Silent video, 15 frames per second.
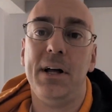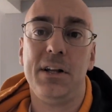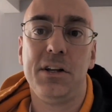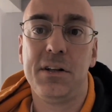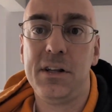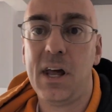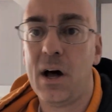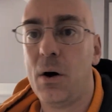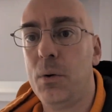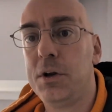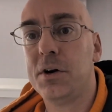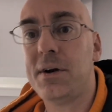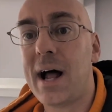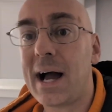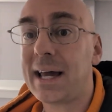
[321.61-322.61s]
but
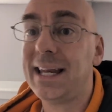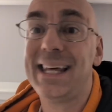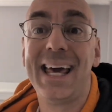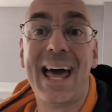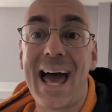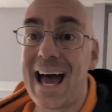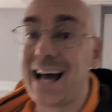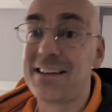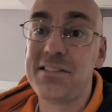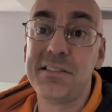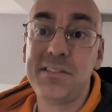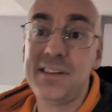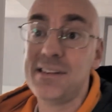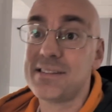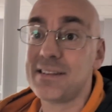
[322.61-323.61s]
you're not going to get
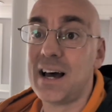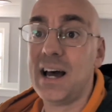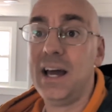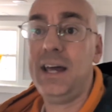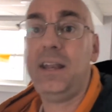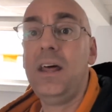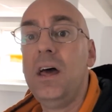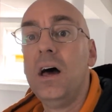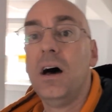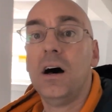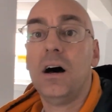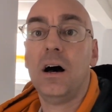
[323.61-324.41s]
access inside.